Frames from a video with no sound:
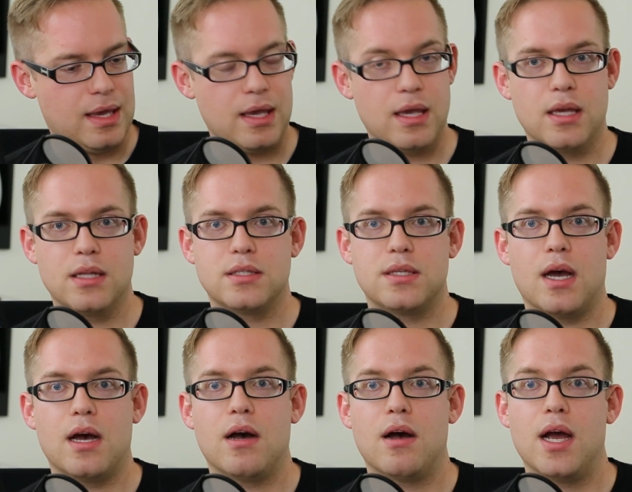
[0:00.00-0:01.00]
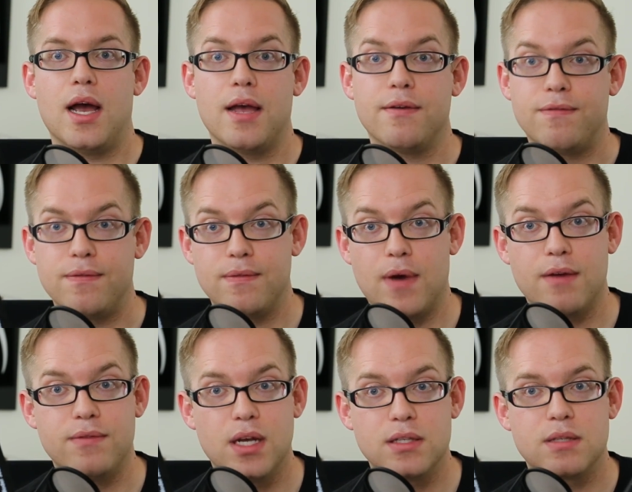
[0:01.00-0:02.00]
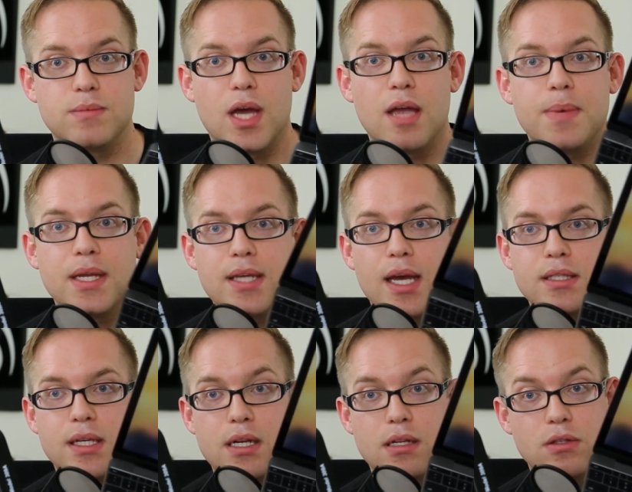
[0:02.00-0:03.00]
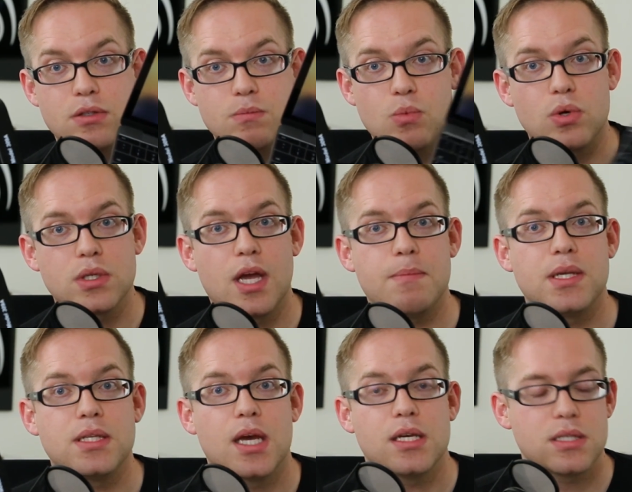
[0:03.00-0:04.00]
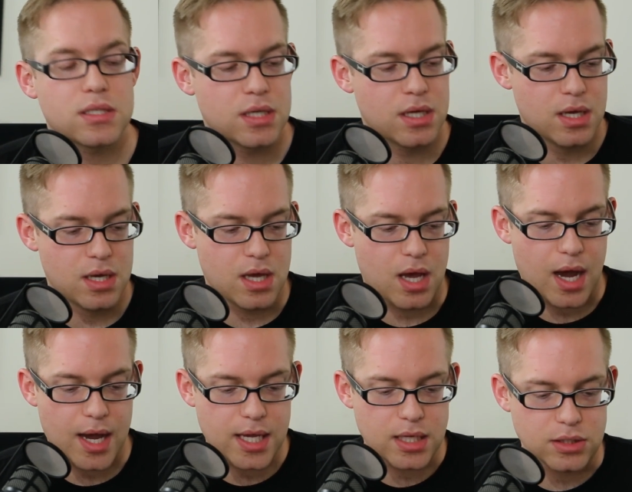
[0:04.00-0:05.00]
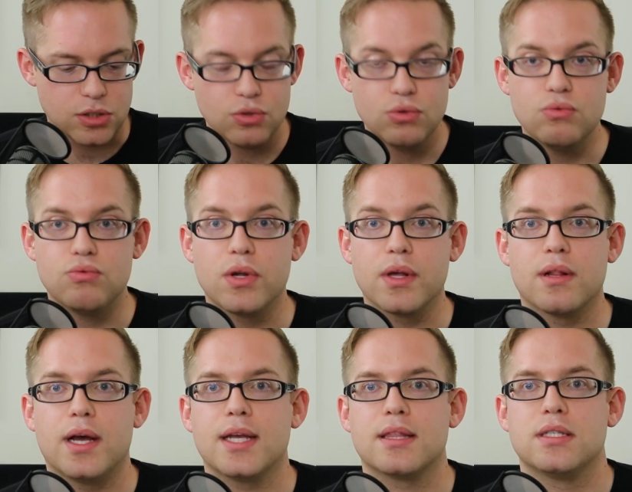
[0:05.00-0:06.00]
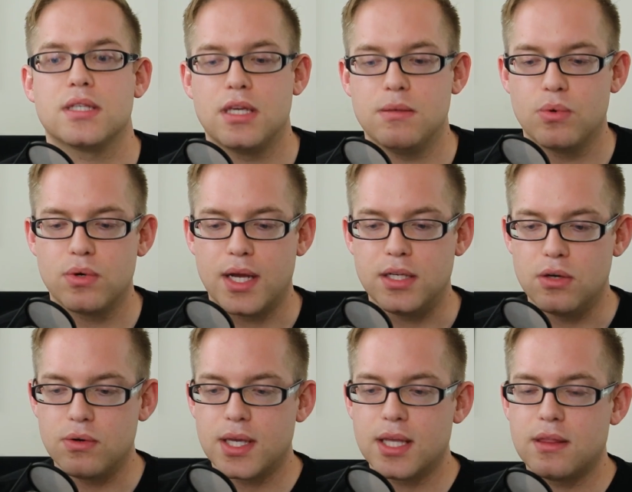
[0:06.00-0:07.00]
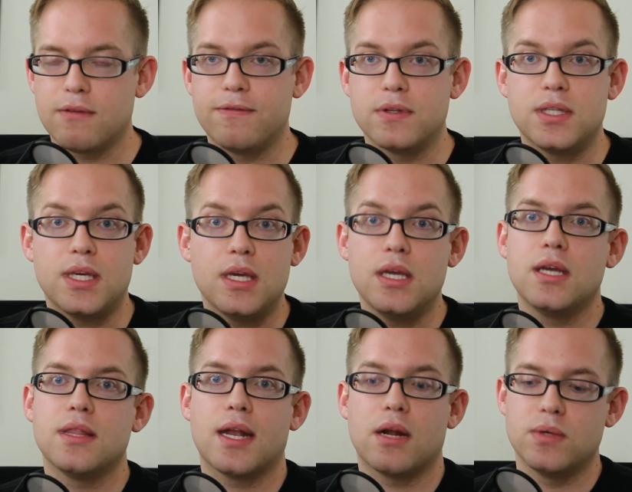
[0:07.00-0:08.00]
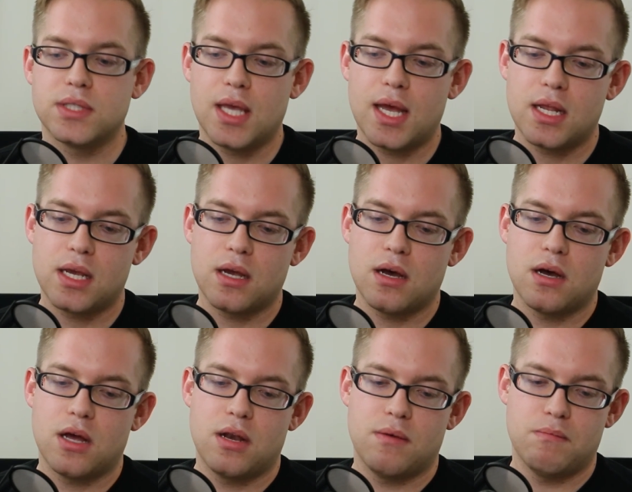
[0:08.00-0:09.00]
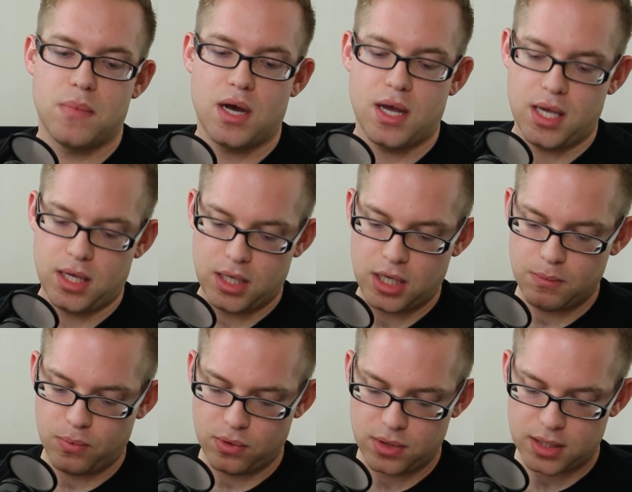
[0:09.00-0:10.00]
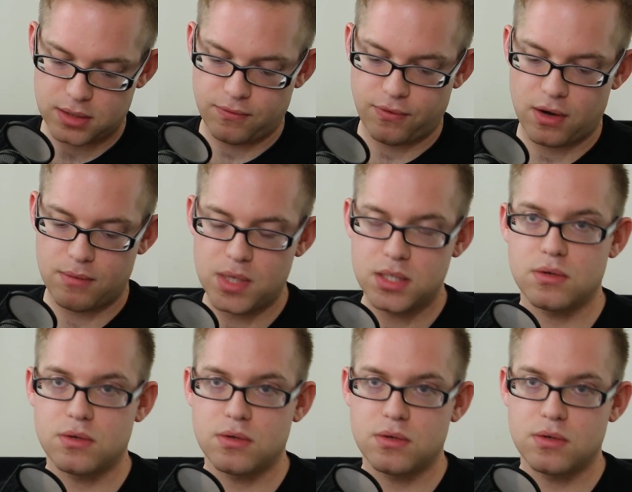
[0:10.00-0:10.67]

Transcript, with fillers: And uh, I've I've done some typing tests. I'm going to do some more typing tests. I do really like this keyboard. I don't get the fatigue that I was getting on my keyboard that's in front of me.